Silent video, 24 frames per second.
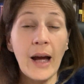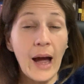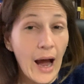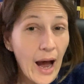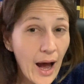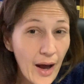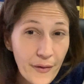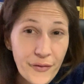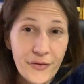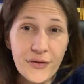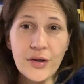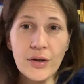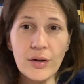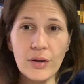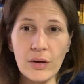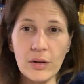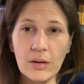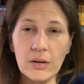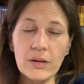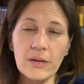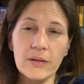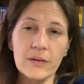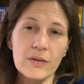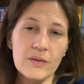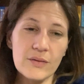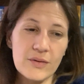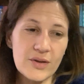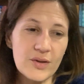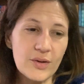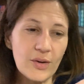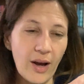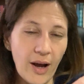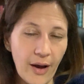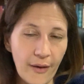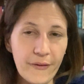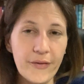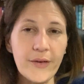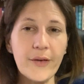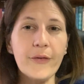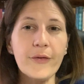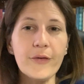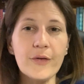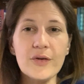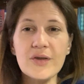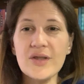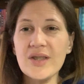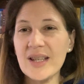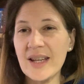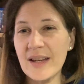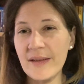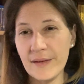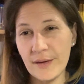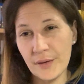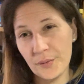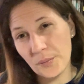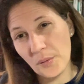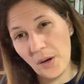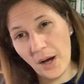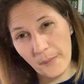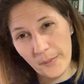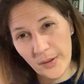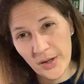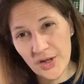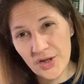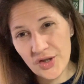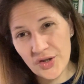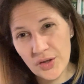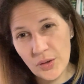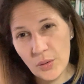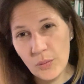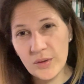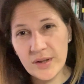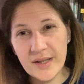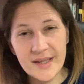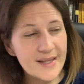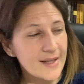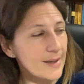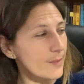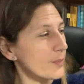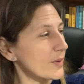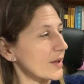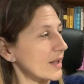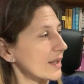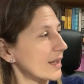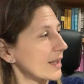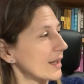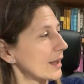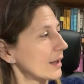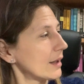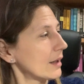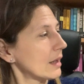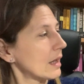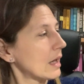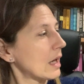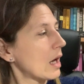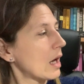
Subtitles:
after all, to have the food in the rubbish, what is a pity.